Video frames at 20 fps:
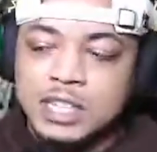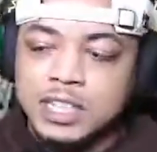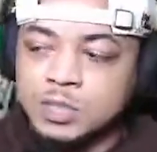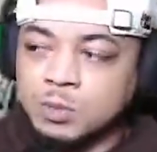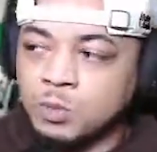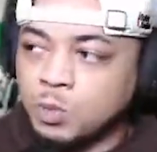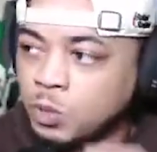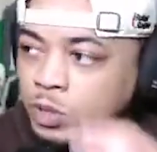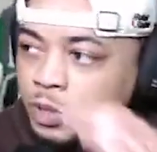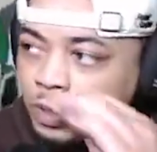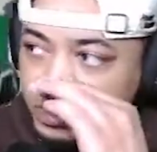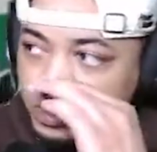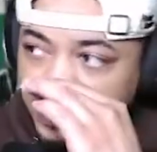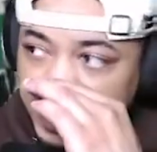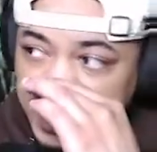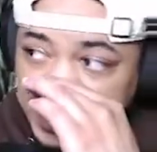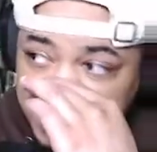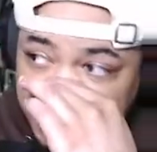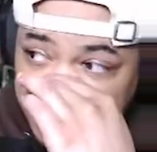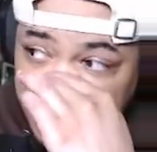So with those
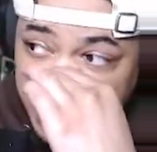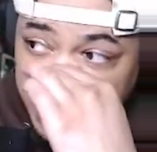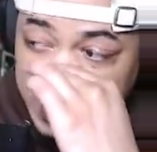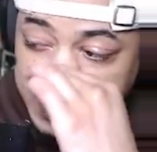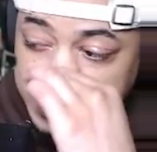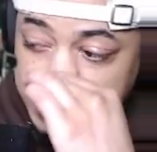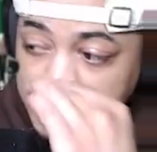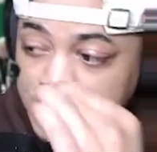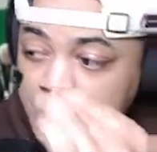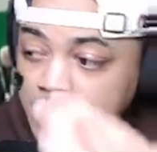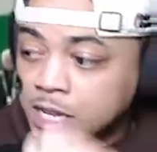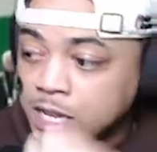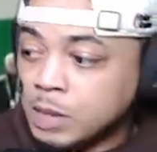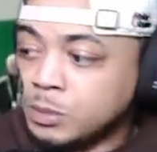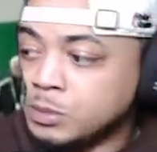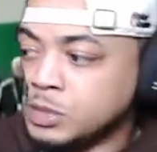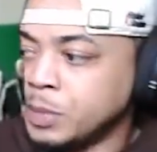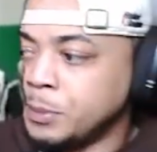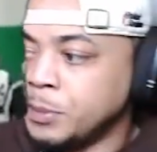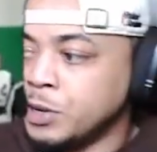rising tides
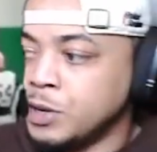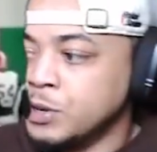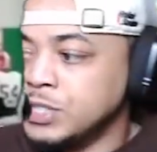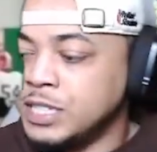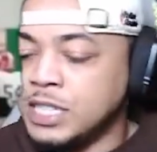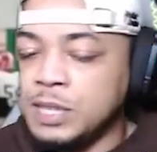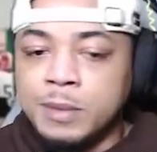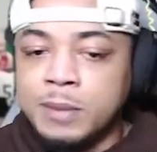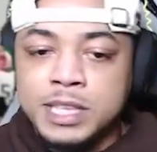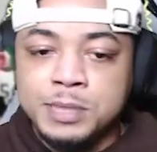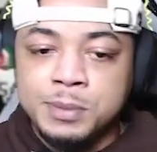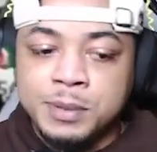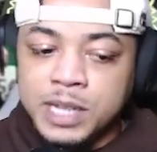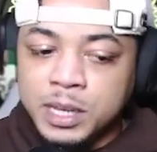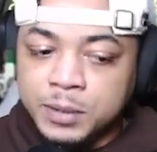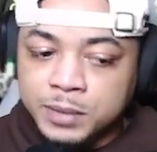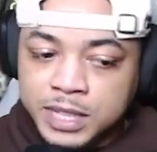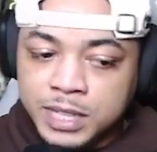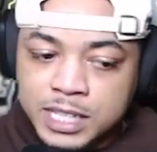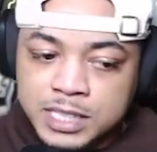comes some of your teammates being
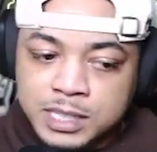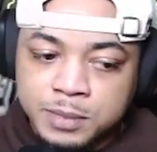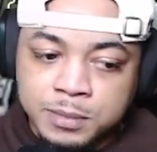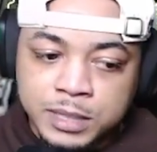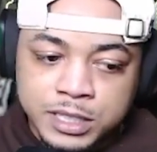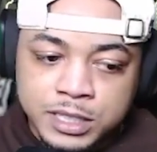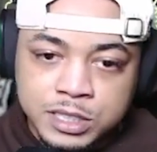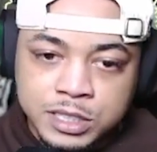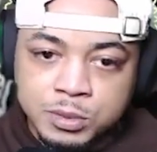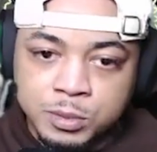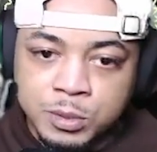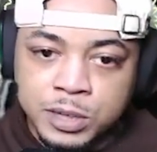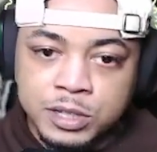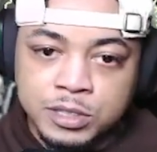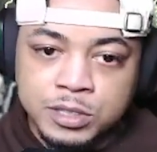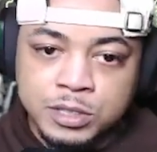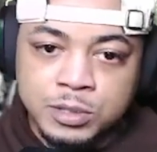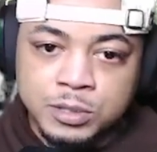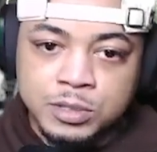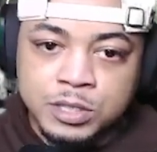able to get some looks as well
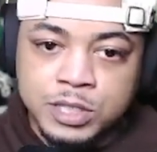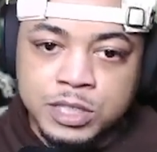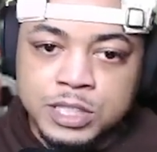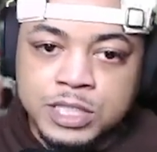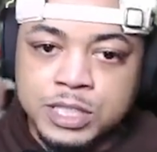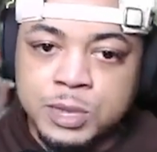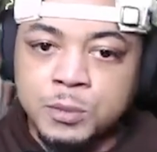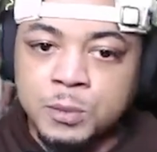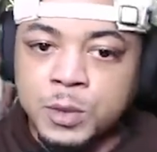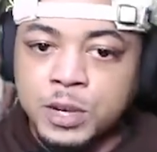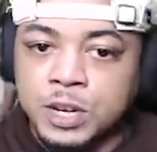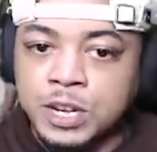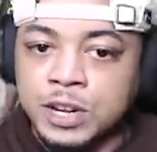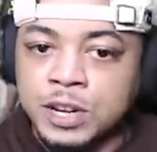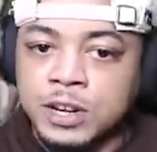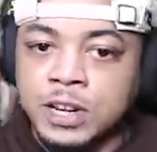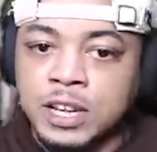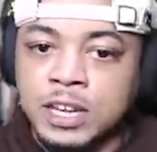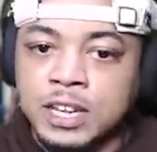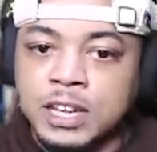too. So let's see him work
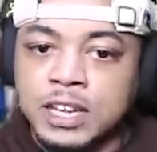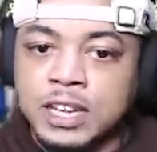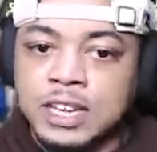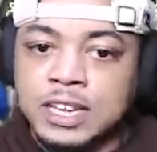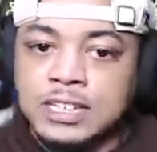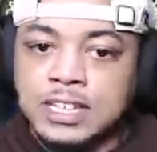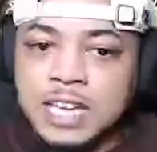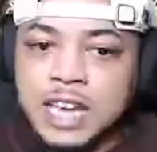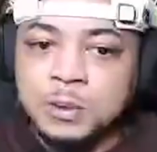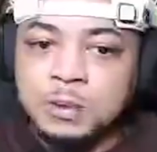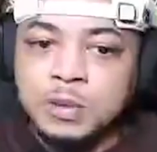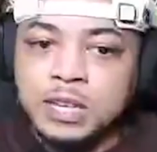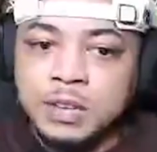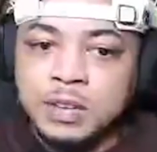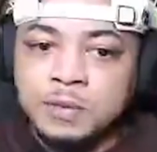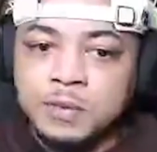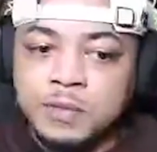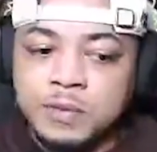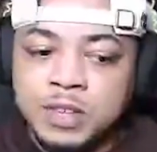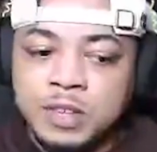here against the Iowa
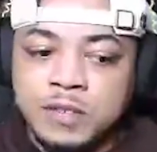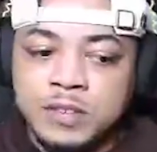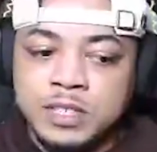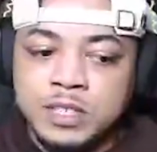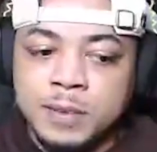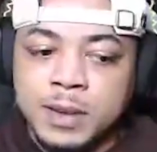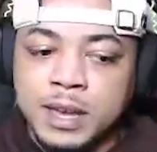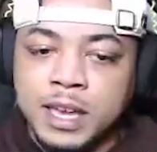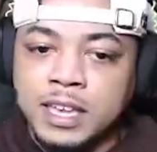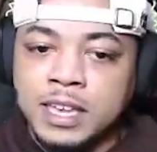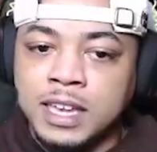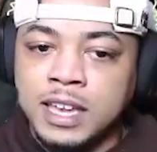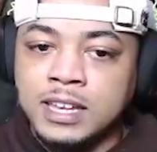defensive back again.